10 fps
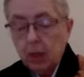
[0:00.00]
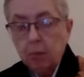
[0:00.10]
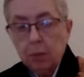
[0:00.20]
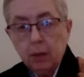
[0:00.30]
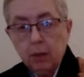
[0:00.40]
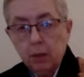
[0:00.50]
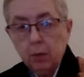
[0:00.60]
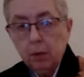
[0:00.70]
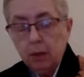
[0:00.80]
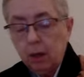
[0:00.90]
but I know
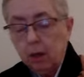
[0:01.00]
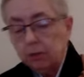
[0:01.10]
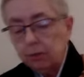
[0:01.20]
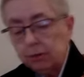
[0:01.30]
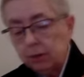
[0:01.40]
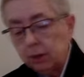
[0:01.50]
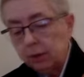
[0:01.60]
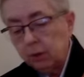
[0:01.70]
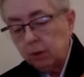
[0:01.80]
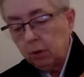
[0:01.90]
enough
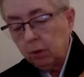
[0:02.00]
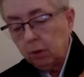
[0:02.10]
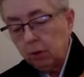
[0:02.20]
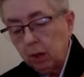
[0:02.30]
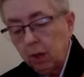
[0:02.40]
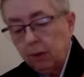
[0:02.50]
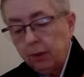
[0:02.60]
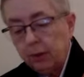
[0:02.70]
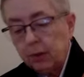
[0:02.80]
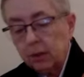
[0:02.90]
to know that
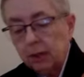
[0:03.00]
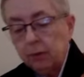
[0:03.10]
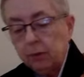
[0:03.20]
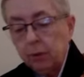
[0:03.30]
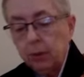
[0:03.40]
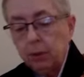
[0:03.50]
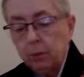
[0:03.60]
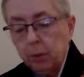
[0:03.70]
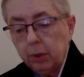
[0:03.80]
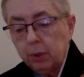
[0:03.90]
the slave trade in
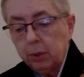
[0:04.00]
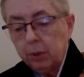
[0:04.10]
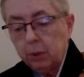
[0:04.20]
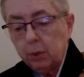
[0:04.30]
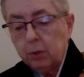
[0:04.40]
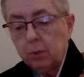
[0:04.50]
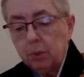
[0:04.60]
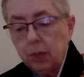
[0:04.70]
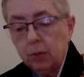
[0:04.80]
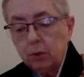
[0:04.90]
Britain was a
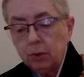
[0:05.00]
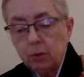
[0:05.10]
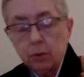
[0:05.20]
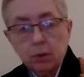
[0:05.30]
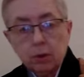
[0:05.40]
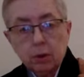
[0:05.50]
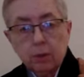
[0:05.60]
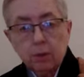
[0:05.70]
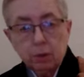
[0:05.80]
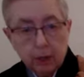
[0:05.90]
major source of
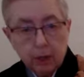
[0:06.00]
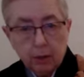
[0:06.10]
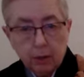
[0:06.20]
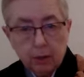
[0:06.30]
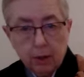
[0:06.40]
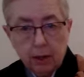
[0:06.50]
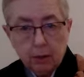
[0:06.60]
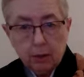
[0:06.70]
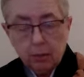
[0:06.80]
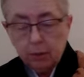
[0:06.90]
the tragedy that has
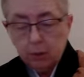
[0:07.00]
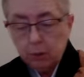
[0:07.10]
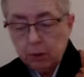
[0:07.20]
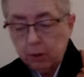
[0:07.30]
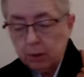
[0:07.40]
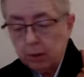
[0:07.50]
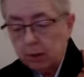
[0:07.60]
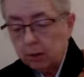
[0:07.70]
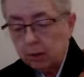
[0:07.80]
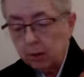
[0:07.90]
unfolded
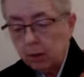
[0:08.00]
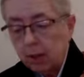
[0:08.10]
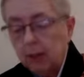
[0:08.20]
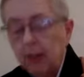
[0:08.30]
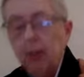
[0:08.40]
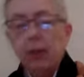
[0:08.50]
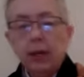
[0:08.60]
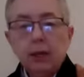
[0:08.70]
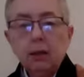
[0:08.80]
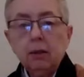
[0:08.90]
since.
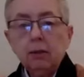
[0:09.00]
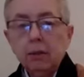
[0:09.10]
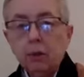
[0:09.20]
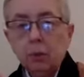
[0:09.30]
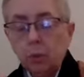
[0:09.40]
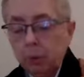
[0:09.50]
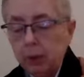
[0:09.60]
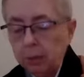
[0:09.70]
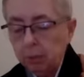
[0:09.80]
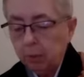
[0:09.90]
Individual
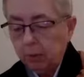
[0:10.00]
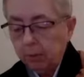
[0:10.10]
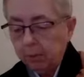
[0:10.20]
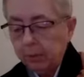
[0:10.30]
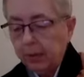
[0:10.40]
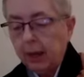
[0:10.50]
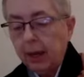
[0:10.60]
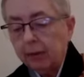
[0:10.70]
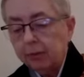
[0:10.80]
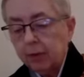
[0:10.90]
people
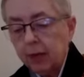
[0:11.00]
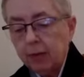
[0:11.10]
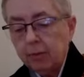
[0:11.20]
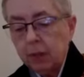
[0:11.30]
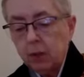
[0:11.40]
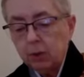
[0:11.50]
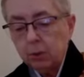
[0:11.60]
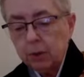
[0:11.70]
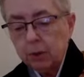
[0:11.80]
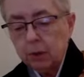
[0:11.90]
have to have made
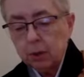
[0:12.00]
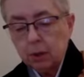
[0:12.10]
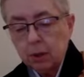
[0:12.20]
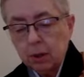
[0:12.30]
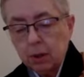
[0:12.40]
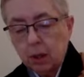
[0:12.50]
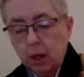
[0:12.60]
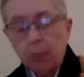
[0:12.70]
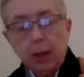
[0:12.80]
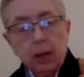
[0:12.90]
choices
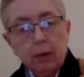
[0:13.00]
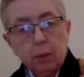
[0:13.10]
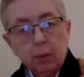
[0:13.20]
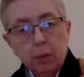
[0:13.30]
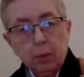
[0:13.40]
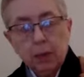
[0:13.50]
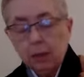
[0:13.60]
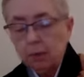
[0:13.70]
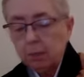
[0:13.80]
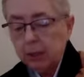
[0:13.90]
about how they were going to make
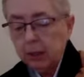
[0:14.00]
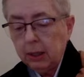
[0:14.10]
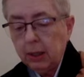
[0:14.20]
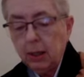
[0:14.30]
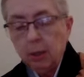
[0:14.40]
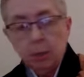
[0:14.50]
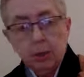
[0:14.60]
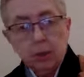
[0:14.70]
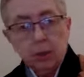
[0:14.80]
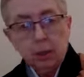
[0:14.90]
their money and how
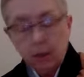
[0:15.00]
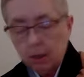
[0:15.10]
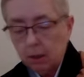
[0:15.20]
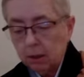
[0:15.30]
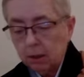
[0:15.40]
much they needed.